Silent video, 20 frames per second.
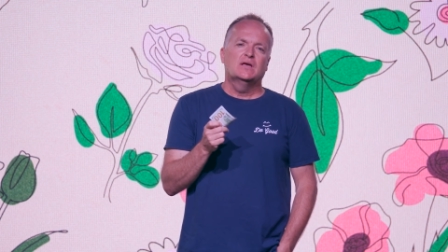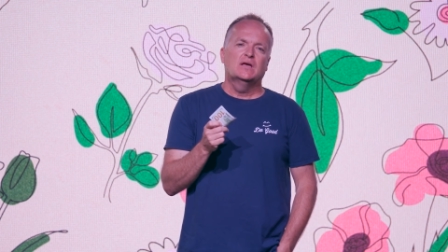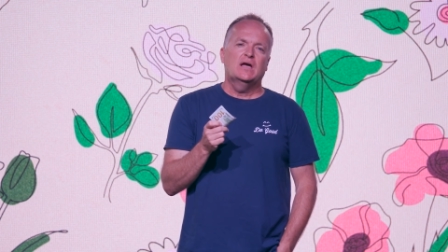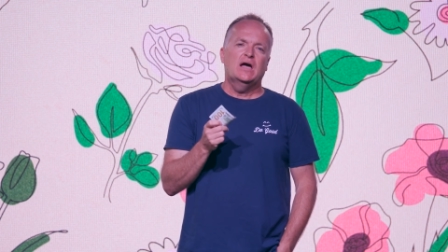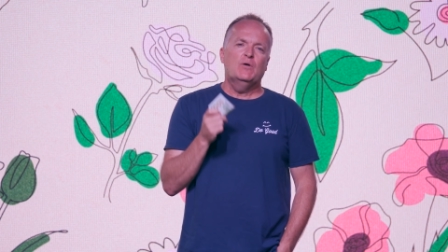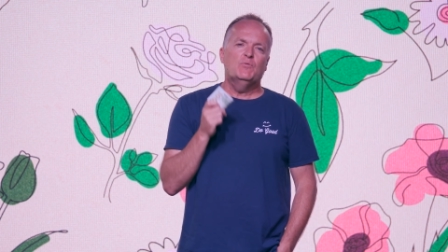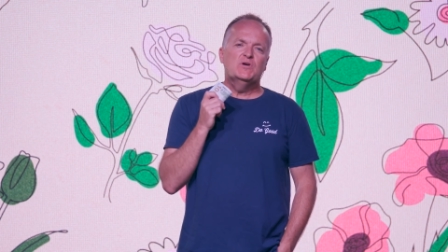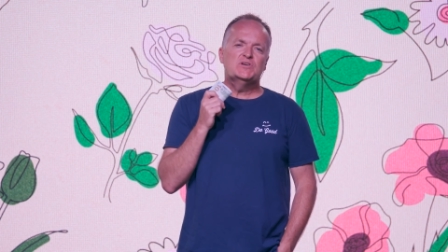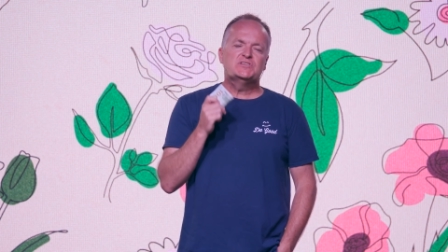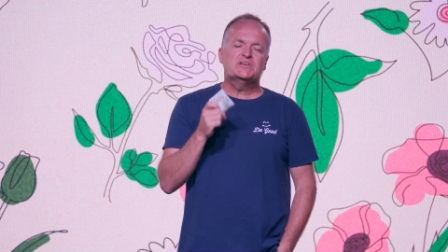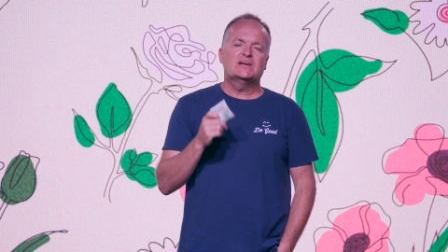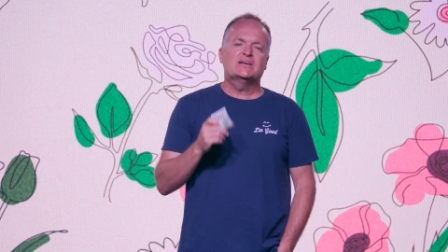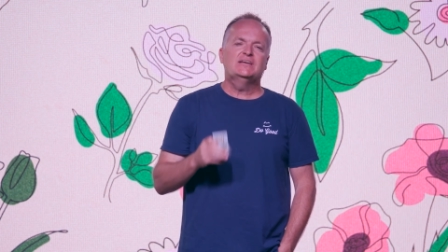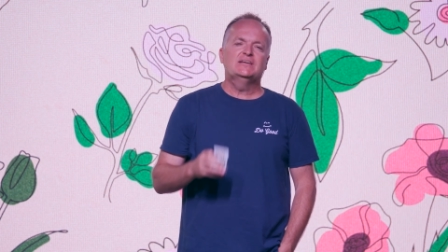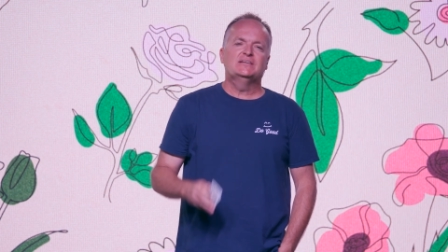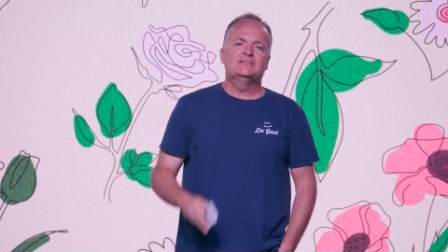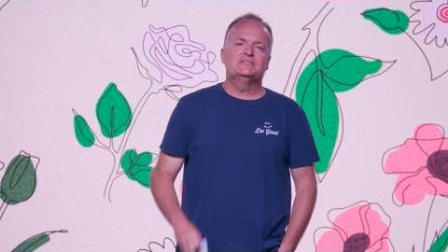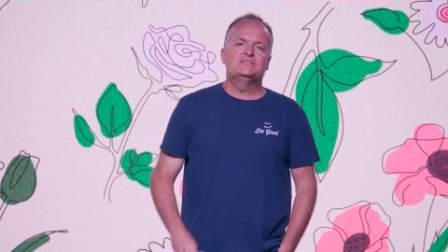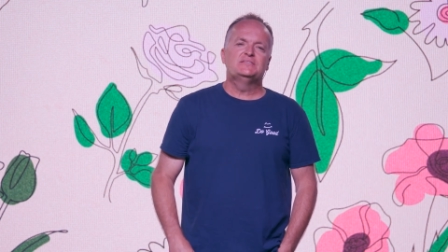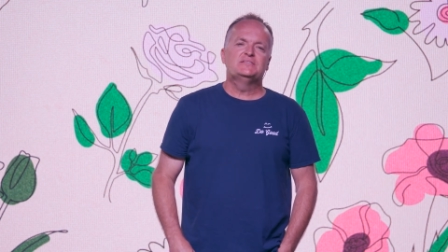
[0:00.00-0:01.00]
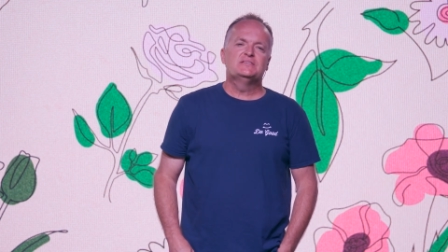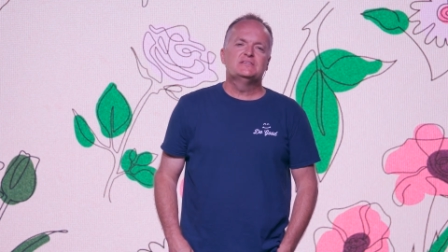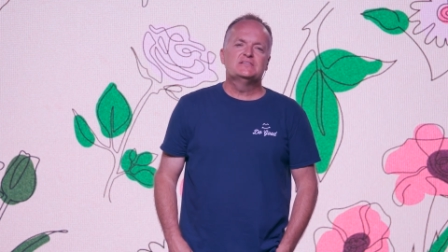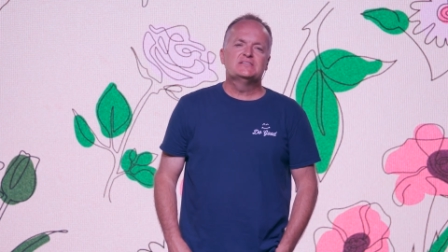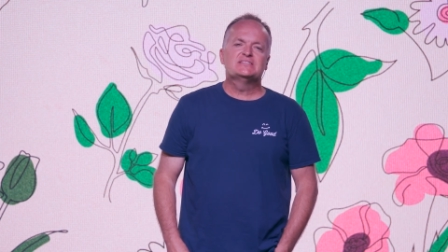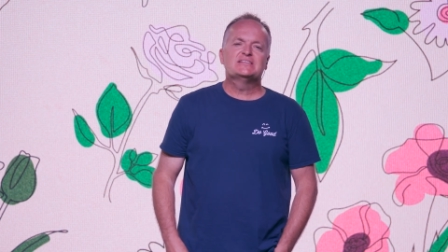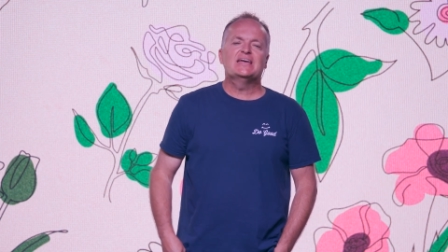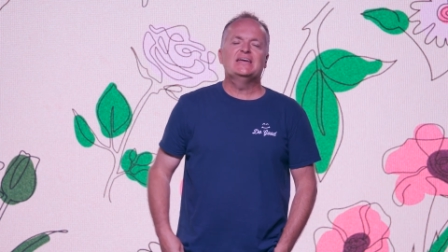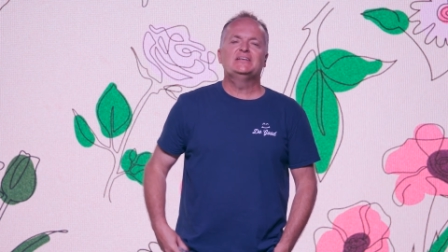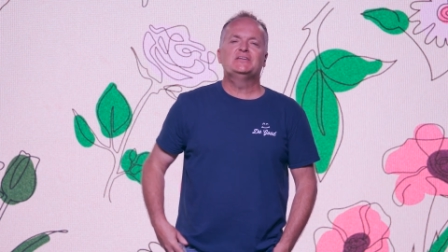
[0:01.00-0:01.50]
I wish I could
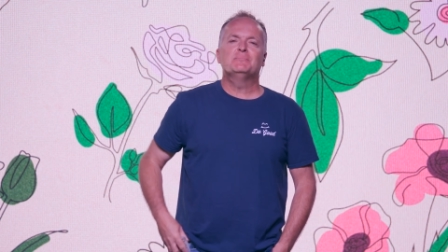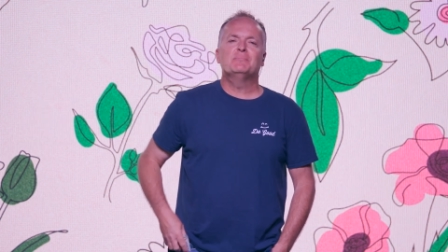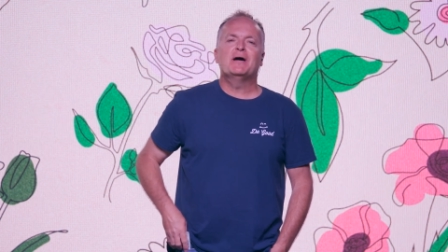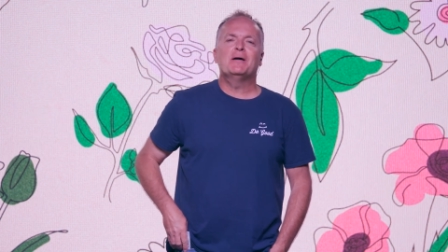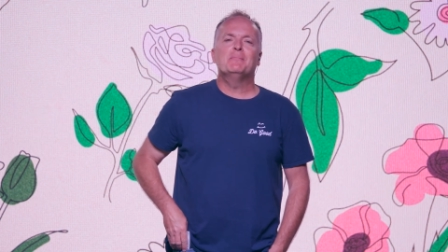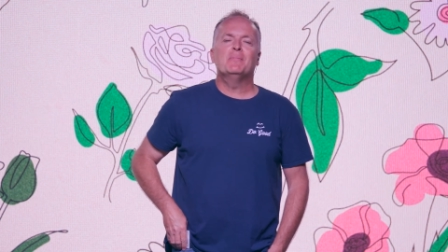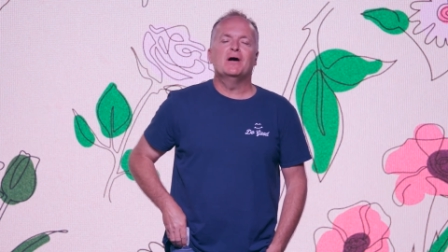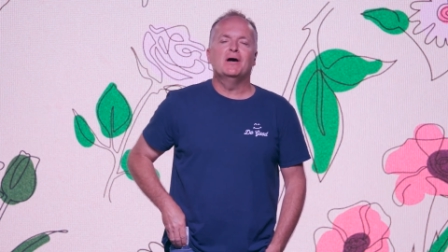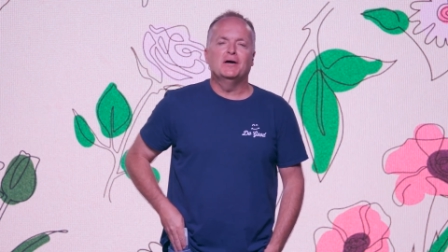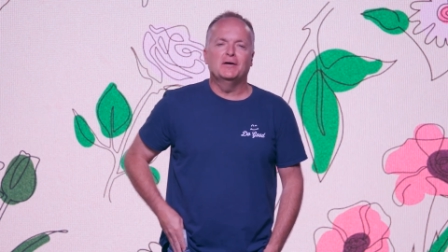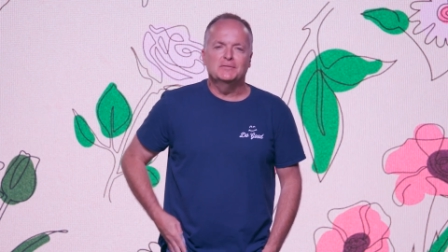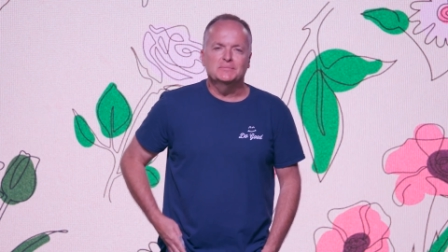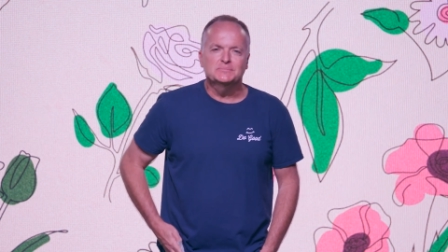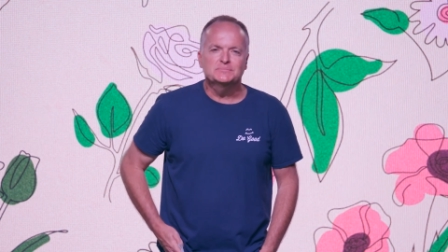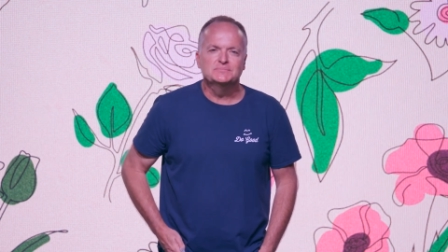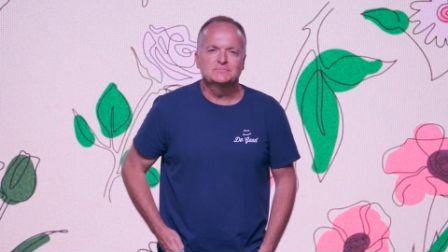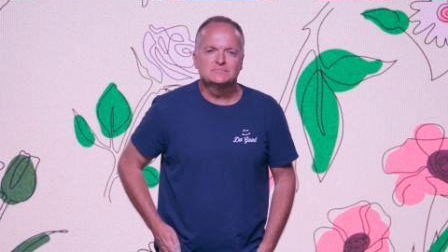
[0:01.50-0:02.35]
say to my mom